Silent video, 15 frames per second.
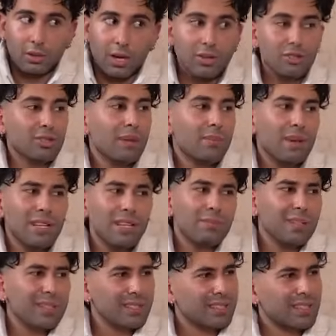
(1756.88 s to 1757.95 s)
Actually, there are many
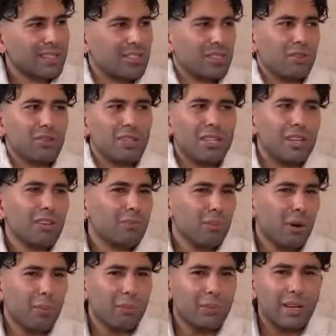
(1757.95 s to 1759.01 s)
places. Actually, if you're thinking of
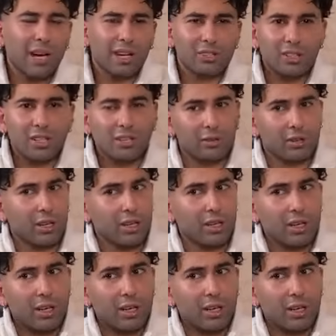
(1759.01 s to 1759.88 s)
Bombay, actually, okay.